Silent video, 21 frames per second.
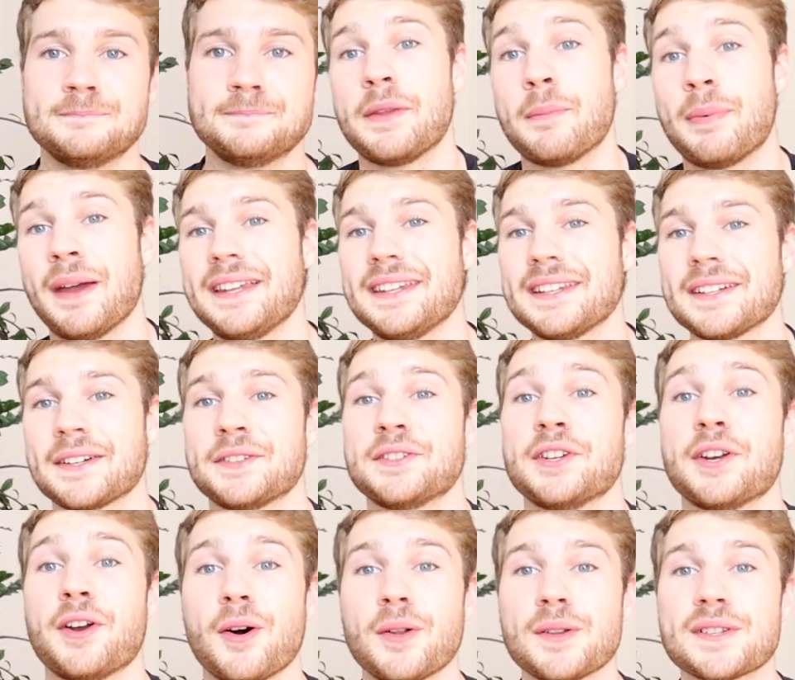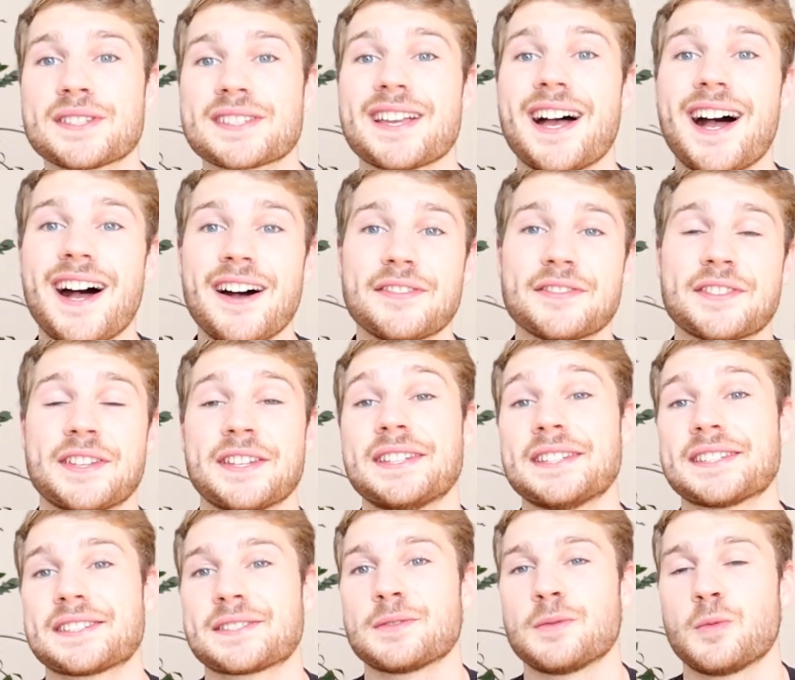Depending on your goals, after
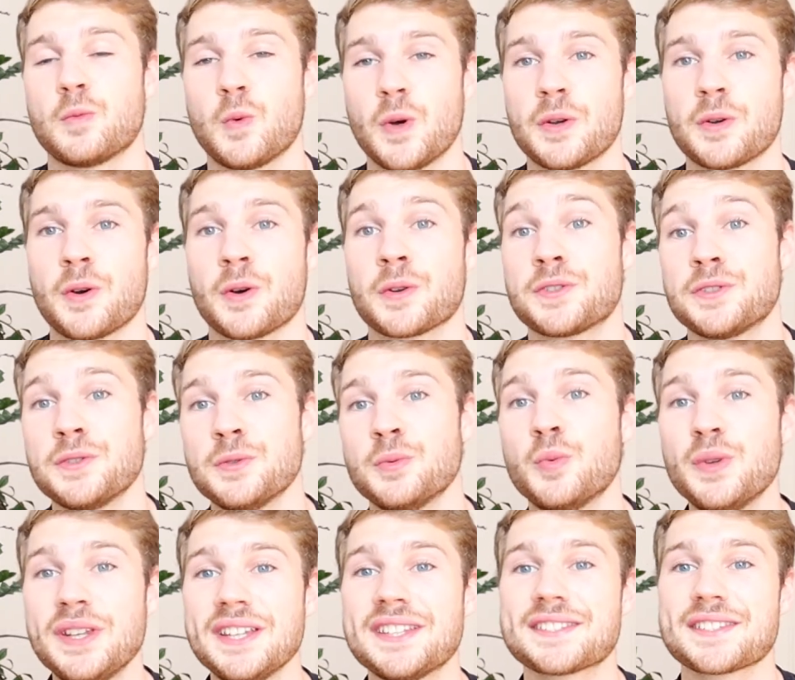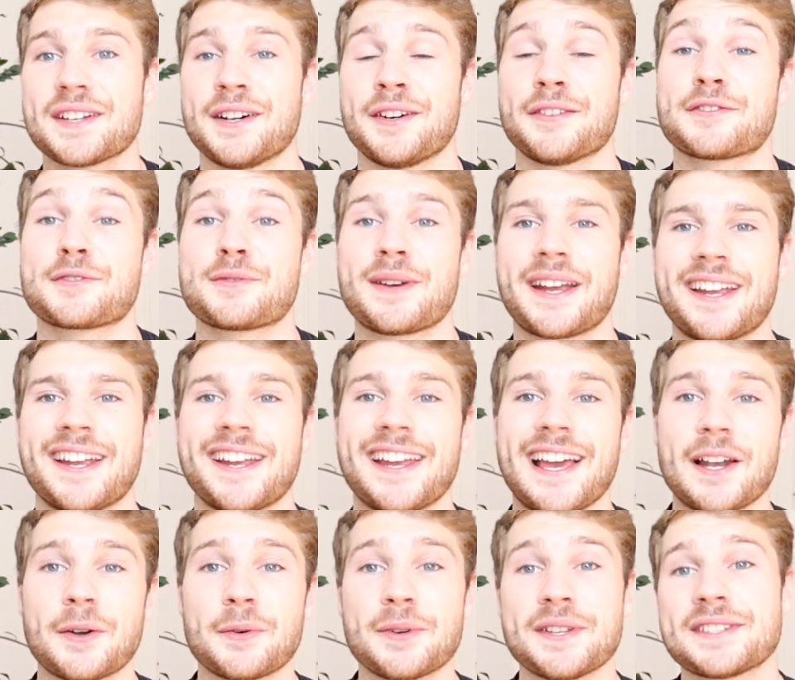this 1 or 2 weeks of tracking
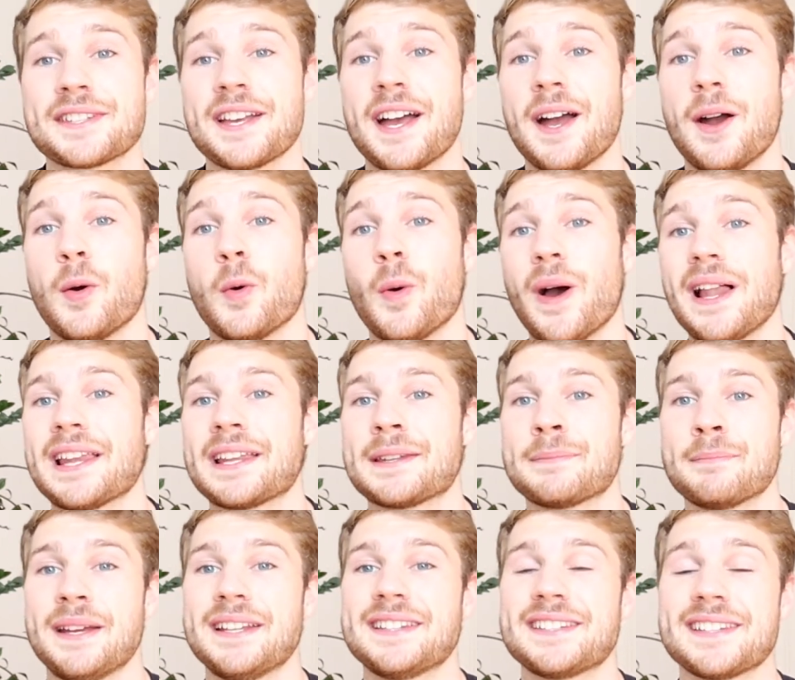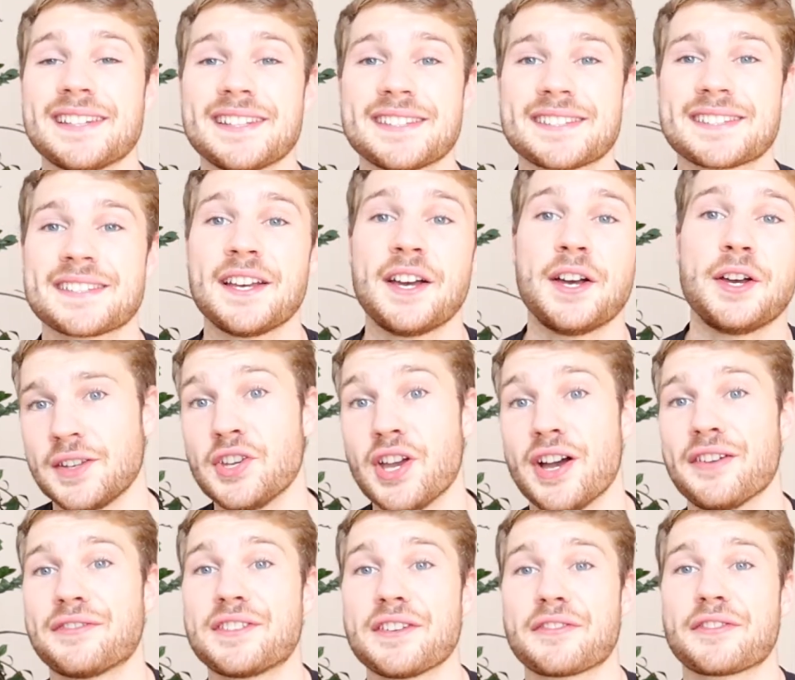calories while at maintenance, you
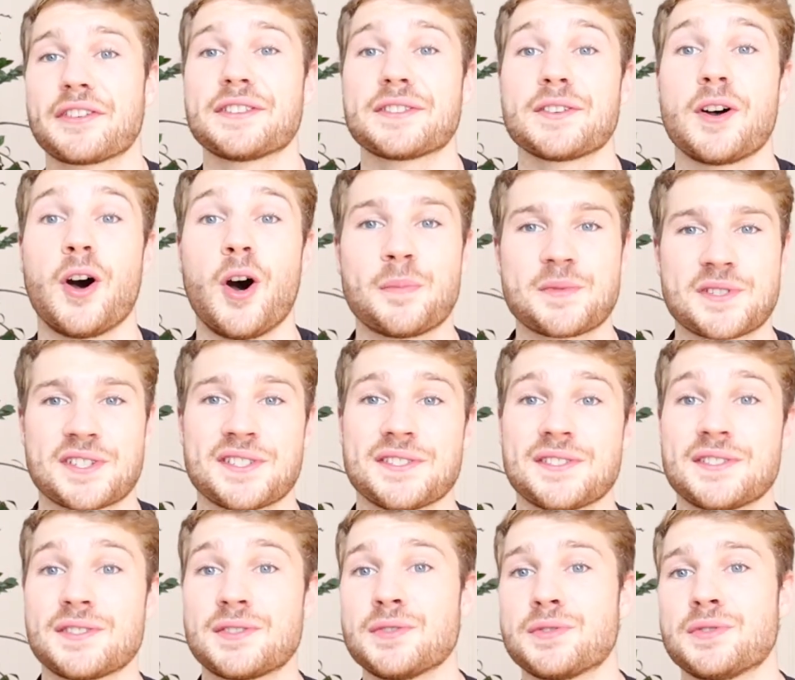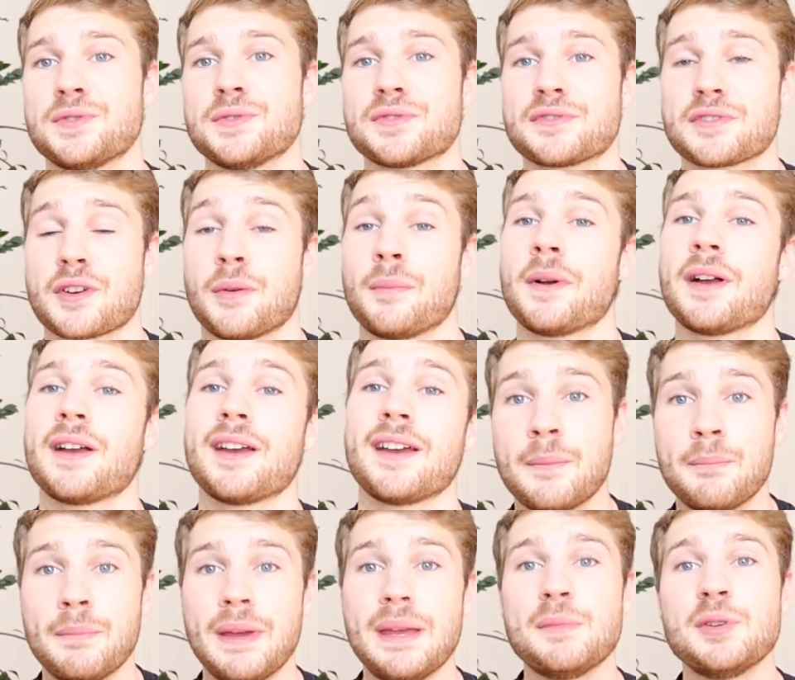have different options to choose from.
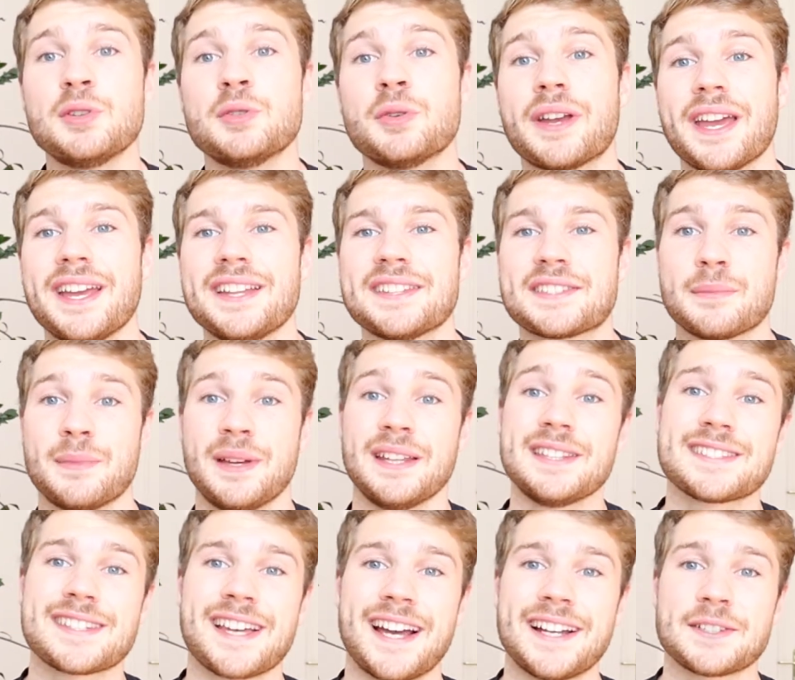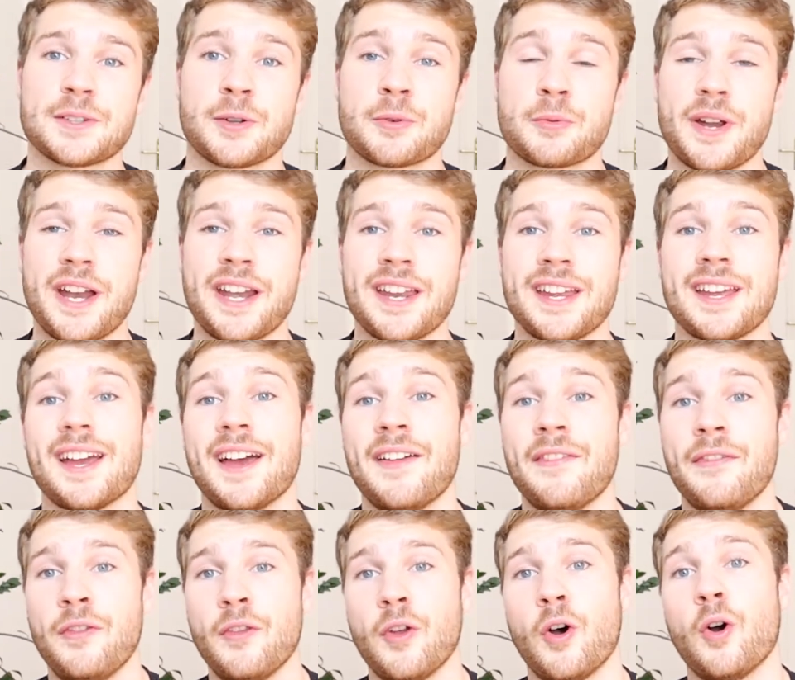Maybe you gain some insight already
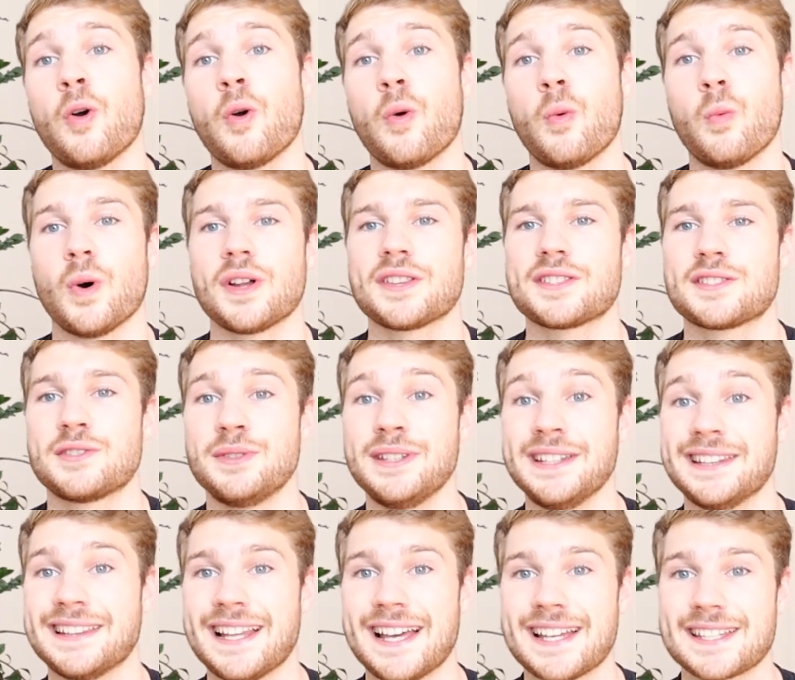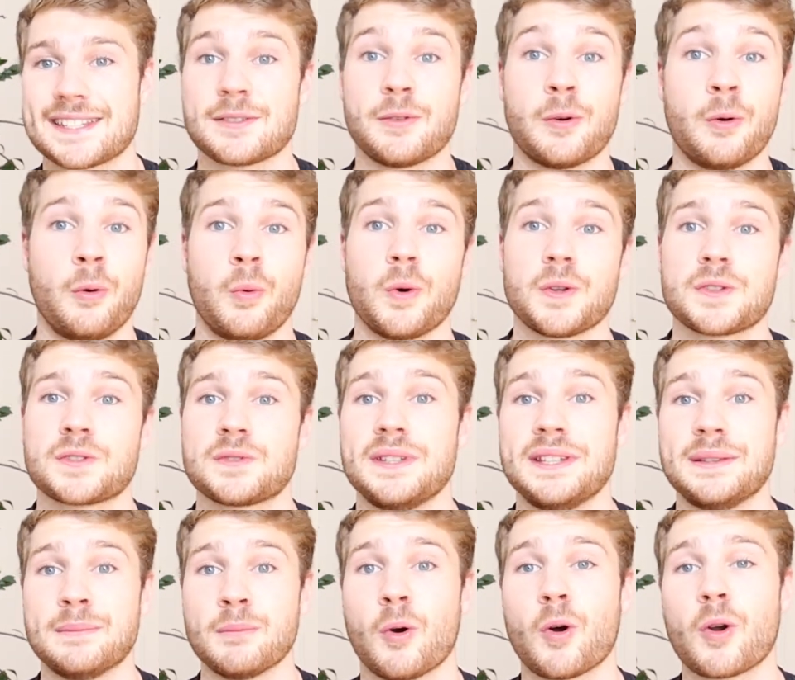and know what to eat less or what to
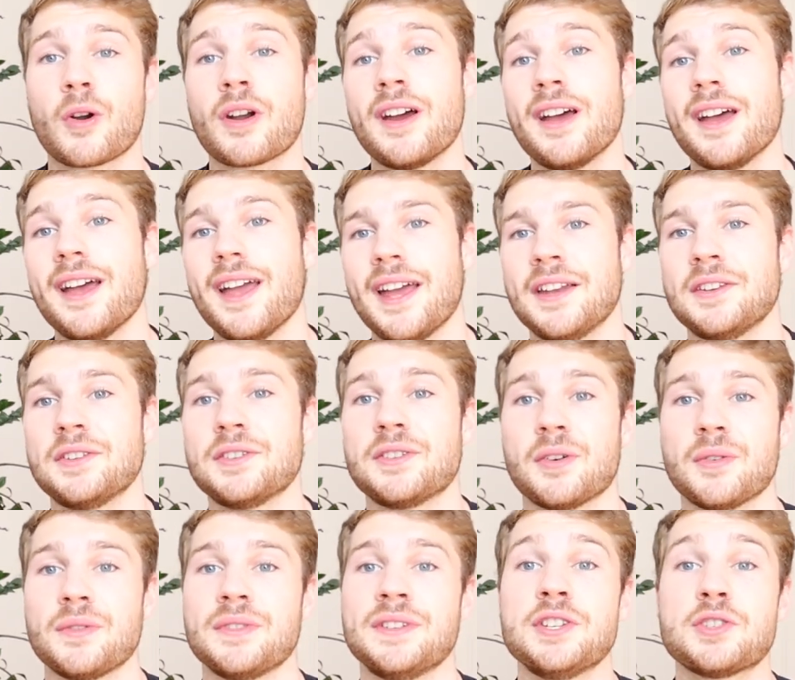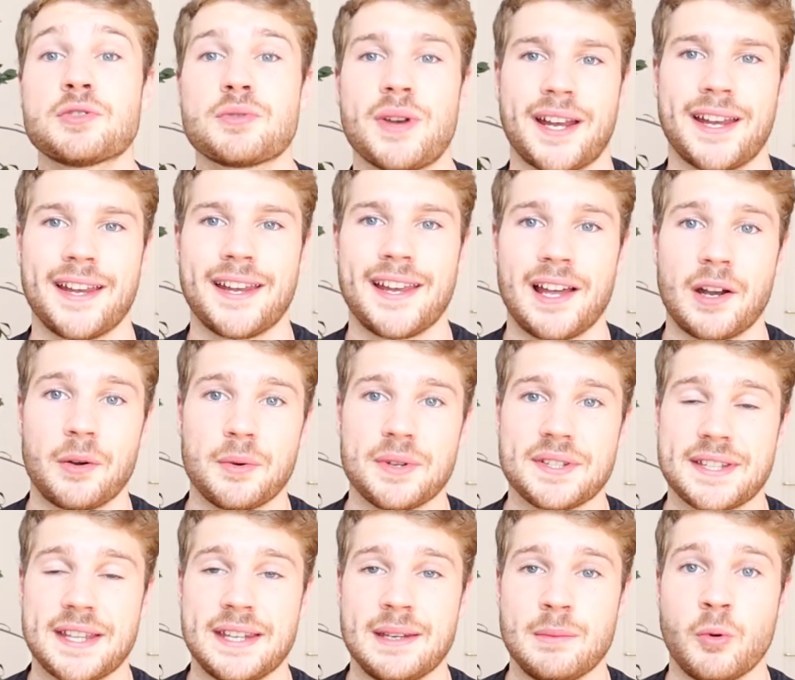eat more, and you don't need tracking
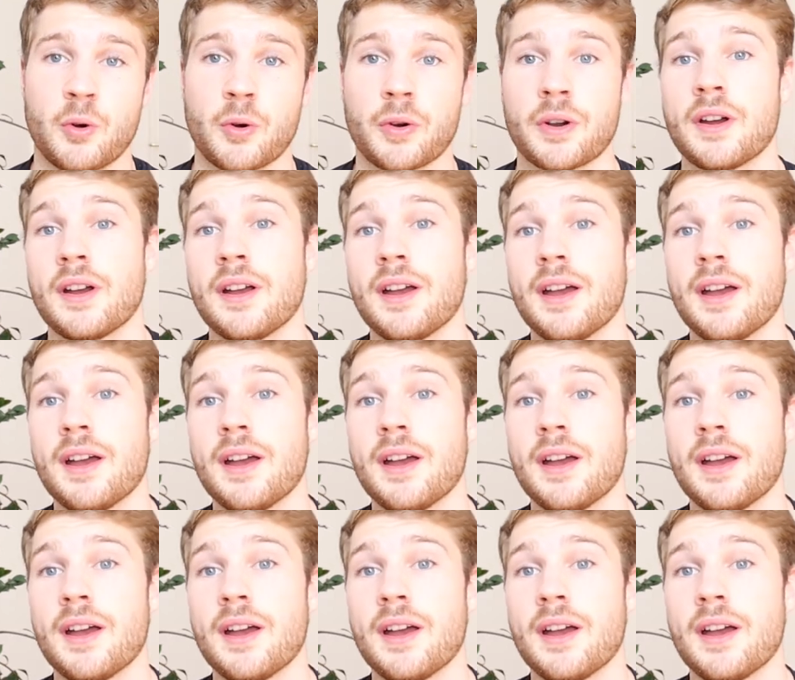calories anymore.